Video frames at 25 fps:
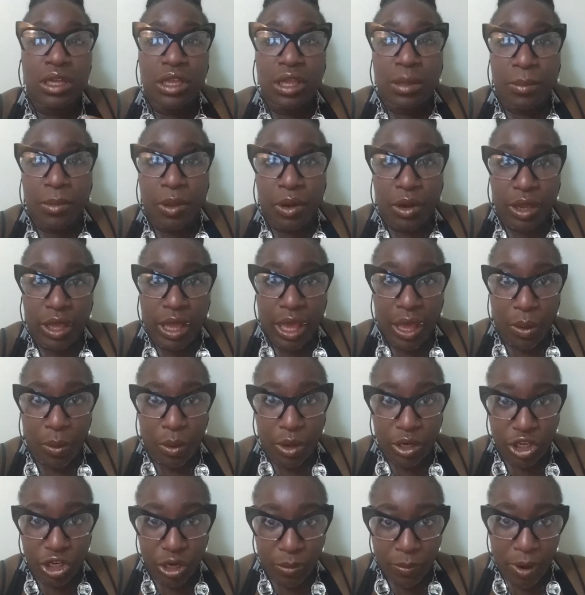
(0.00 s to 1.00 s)
communicate
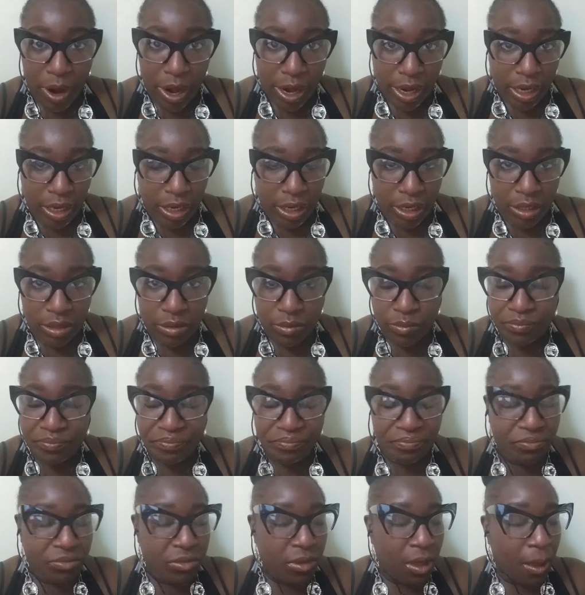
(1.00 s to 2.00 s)
with your partner.
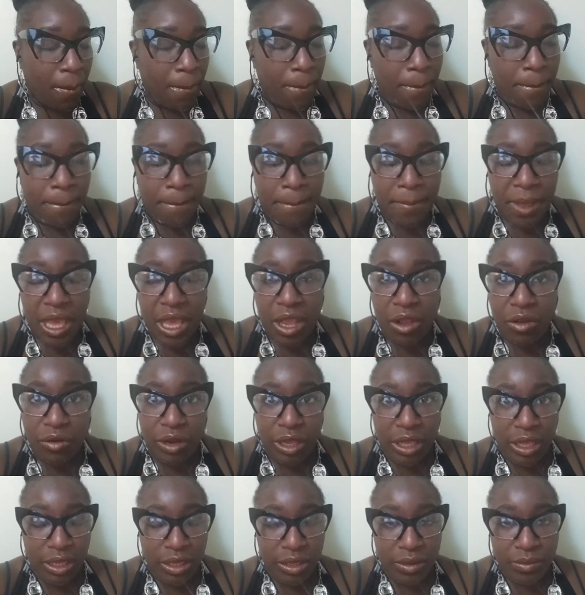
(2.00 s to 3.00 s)

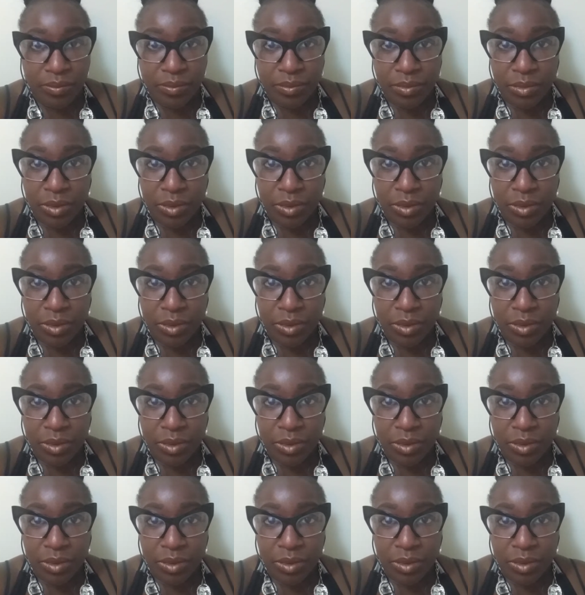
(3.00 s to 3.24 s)
Period.